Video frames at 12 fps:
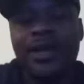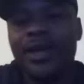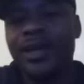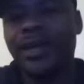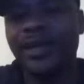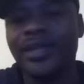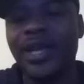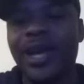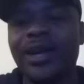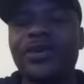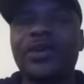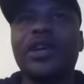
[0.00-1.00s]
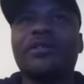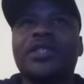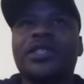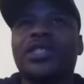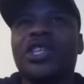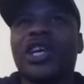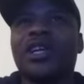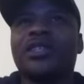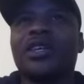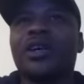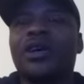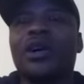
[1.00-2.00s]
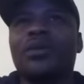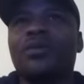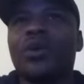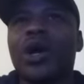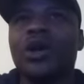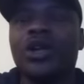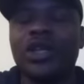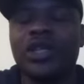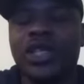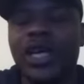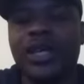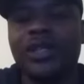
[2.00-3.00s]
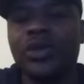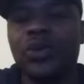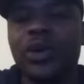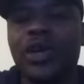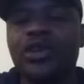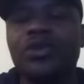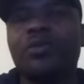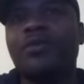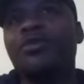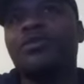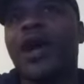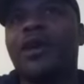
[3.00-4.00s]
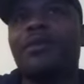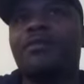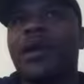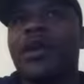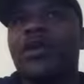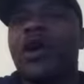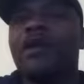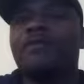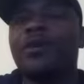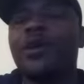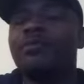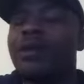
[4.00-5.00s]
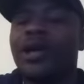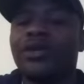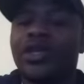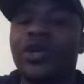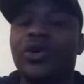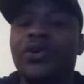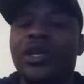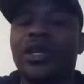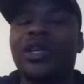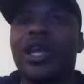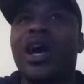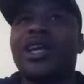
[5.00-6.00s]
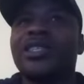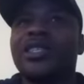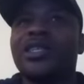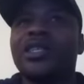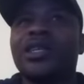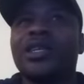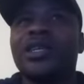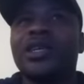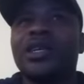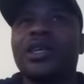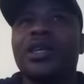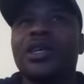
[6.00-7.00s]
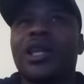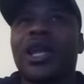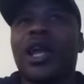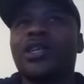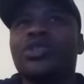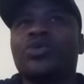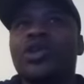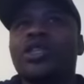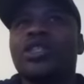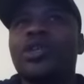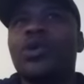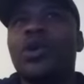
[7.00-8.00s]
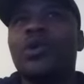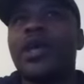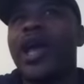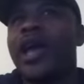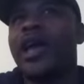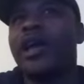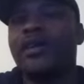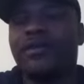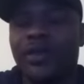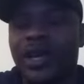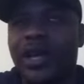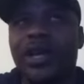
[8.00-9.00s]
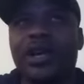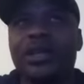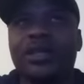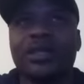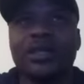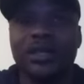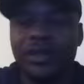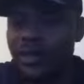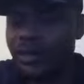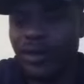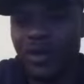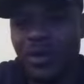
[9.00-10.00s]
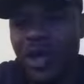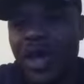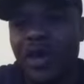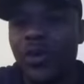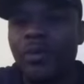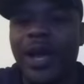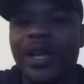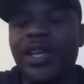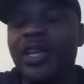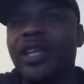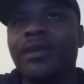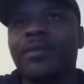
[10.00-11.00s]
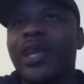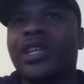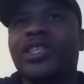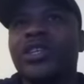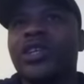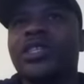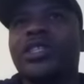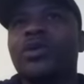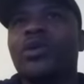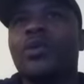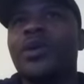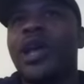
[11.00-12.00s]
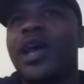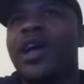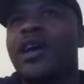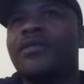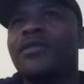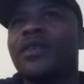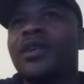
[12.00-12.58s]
he's not gonna give us a chance, uh, a good chance to win. You you'd probably be better off putting Malzone in, honestly. Like I just want to see what we have. Like, hey, we might need him next year. Let's see what we have.